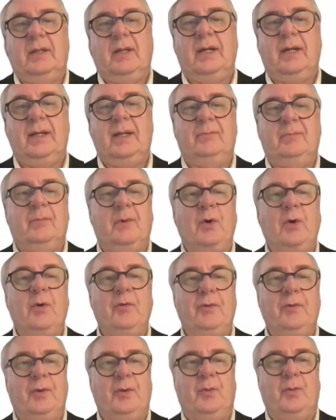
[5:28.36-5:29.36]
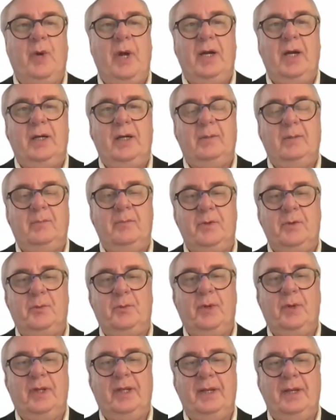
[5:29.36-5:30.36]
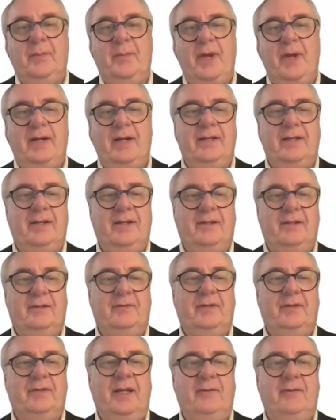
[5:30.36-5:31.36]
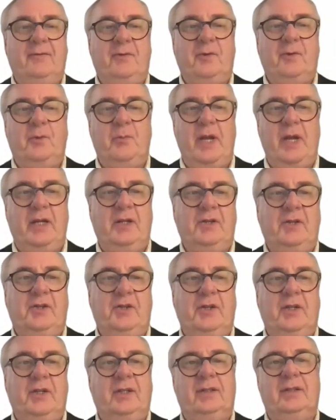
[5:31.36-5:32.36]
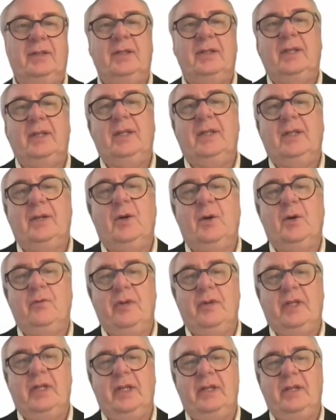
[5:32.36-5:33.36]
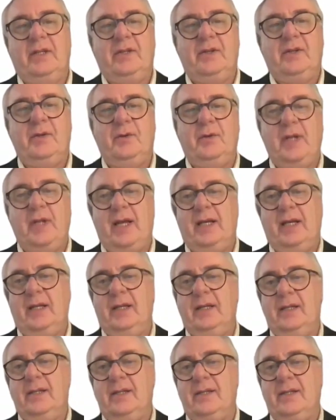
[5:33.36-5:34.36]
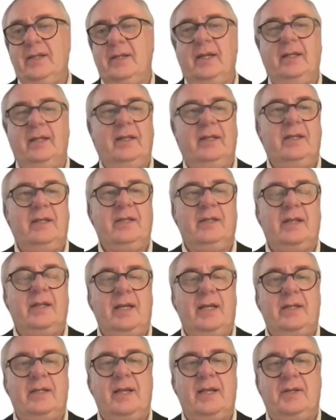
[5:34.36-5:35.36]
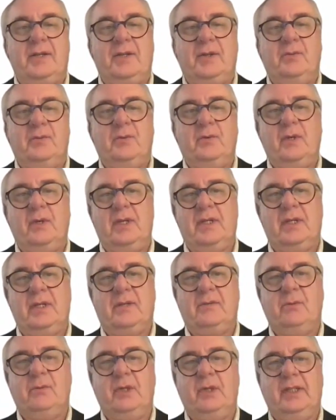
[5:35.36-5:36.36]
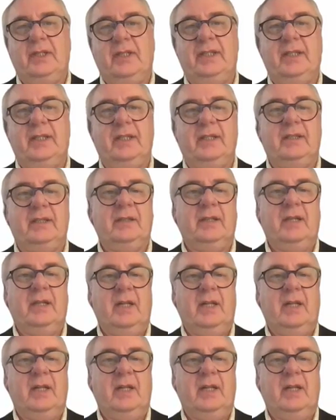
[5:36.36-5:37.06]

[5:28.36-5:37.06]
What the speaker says: I'm overwhelmed with the amount of information over these 2 days, and this last session was really a